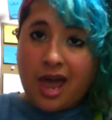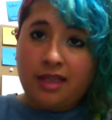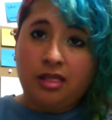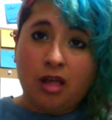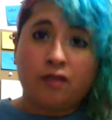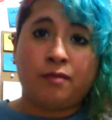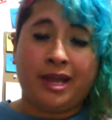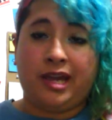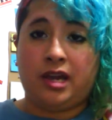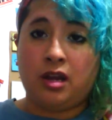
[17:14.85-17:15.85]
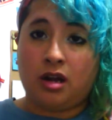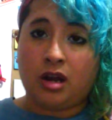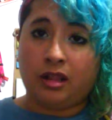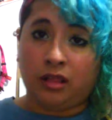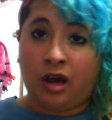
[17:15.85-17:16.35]
I love my
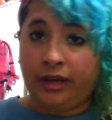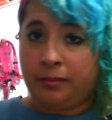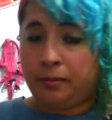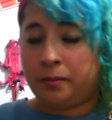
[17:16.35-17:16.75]
hair a lot.